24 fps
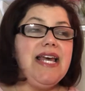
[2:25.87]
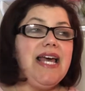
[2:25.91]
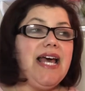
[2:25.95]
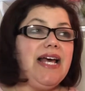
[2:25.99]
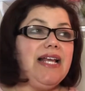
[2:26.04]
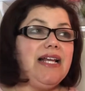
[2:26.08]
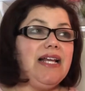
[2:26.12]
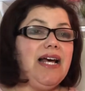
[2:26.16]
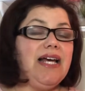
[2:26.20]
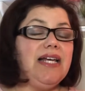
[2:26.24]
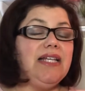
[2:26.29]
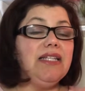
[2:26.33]

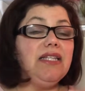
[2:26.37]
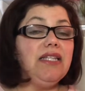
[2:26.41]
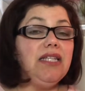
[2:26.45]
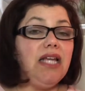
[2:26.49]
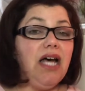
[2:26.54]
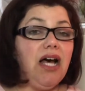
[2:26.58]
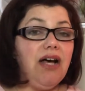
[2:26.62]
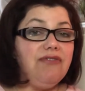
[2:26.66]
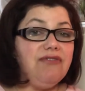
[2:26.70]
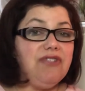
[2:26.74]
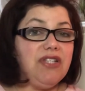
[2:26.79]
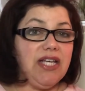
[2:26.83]
and I
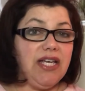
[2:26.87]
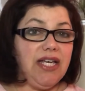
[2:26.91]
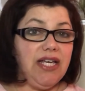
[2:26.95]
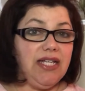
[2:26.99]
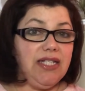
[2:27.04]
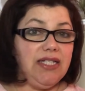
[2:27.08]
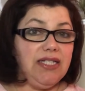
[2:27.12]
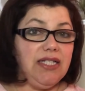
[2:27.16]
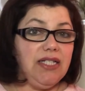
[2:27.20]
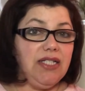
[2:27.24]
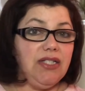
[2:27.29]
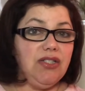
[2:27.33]
loved
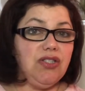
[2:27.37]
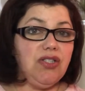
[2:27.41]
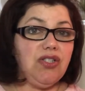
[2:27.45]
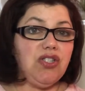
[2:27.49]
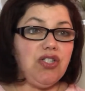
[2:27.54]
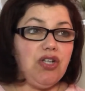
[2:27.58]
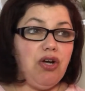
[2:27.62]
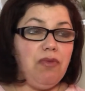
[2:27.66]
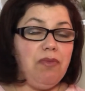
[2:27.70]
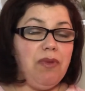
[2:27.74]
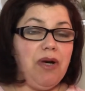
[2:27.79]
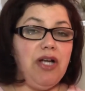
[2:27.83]
it
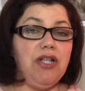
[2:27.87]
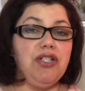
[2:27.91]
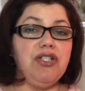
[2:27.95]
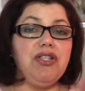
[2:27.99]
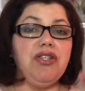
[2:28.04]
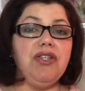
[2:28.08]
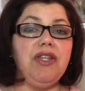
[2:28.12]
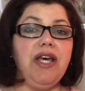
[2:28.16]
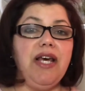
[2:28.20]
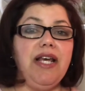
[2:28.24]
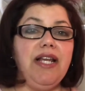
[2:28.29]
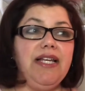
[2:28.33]
so
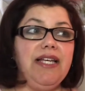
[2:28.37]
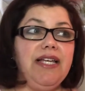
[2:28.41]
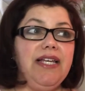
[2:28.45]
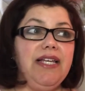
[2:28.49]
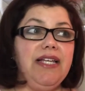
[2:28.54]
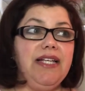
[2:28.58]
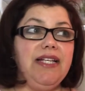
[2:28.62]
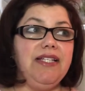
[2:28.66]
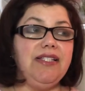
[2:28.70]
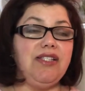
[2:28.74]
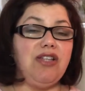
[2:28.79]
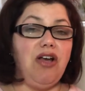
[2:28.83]
much that
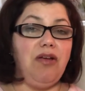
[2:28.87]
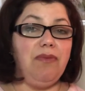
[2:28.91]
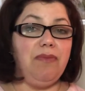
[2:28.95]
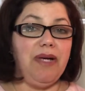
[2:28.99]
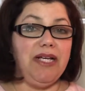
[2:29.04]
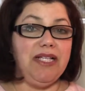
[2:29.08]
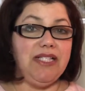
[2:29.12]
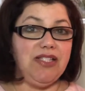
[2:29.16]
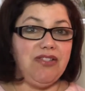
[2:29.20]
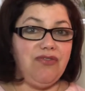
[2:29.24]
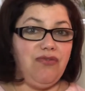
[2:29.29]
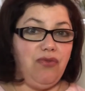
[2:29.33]
it is on
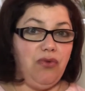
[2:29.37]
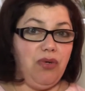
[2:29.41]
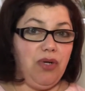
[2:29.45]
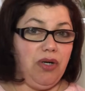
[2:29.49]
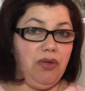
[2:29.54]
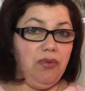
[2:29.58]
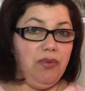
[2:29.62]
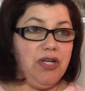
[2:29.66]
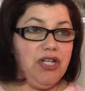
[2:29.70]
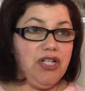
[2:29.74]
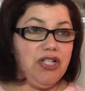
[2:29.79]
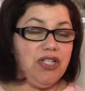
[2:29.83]
my
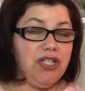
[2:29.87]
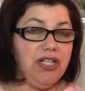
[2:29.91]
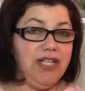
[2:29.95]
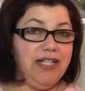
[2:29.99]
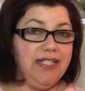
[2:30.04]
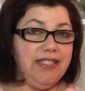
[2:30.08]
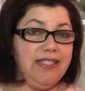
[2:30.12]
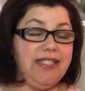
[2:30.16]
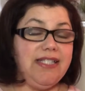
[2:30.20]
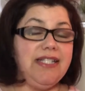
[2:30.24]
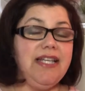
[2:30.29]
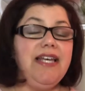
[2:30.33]
Sephora wish
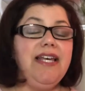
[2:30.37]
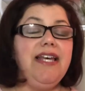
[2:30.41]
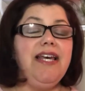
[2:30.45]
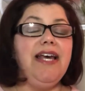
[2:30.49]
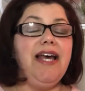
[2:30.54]
list.